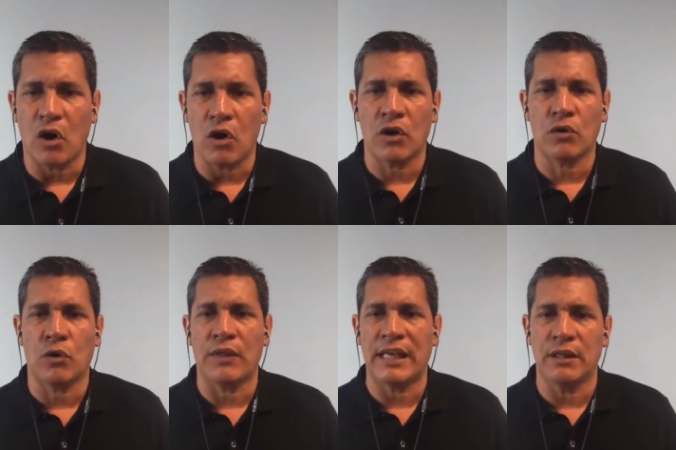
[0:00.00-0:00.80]

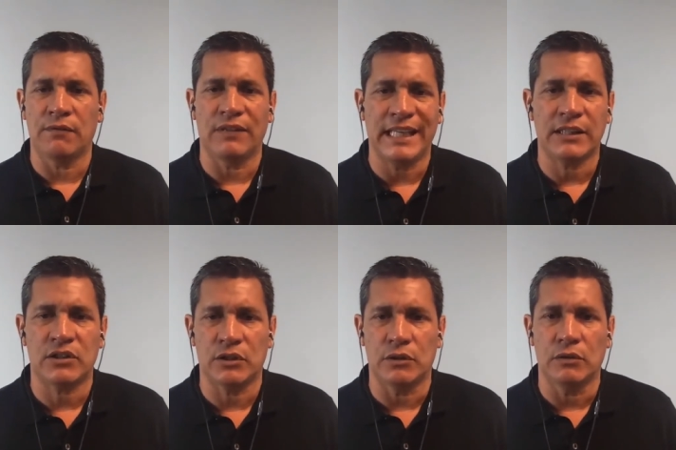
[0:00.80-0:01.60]
article that you've linked
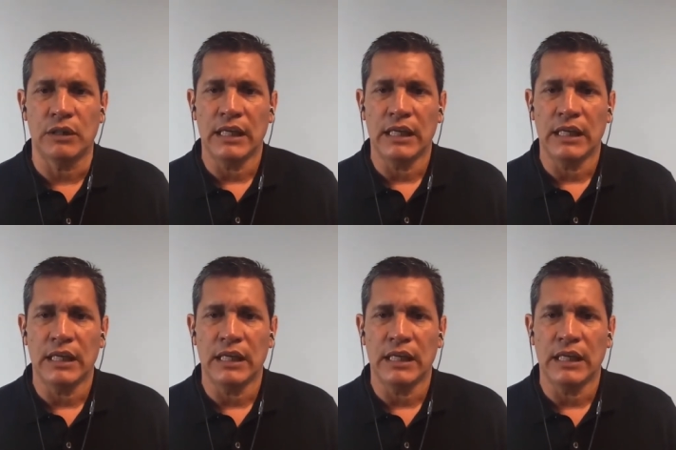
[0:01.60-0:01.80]
to,